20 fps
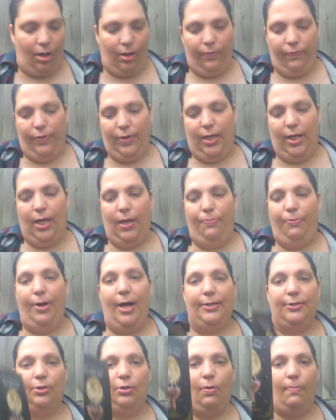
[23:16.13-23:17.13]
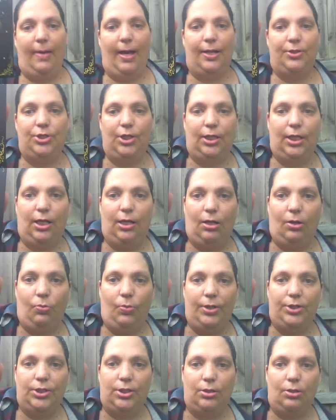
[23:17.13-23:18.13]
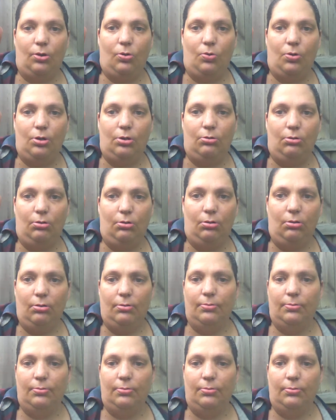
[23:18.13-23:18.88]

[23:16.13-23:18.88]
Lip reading: The Practical Magic Inner Witch Oracle.